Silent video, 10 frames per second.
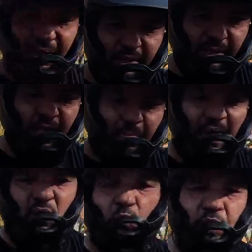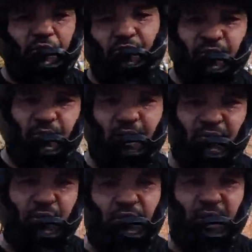the amount of wheels of
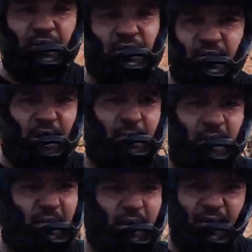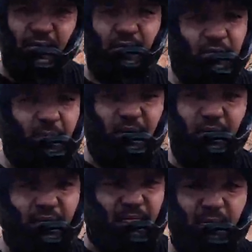electric unicycles just came out in the last 6 months,
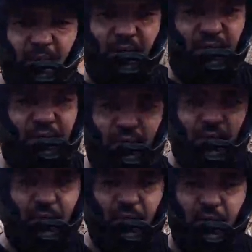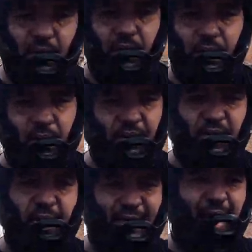7 months. I would say
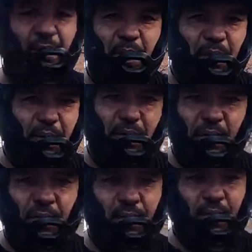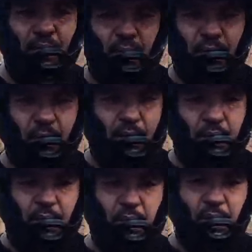10 maybe,
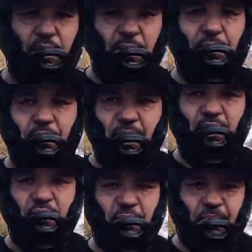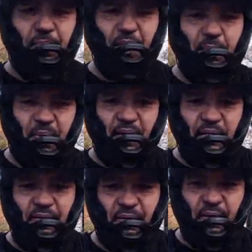and that's pretty impressive.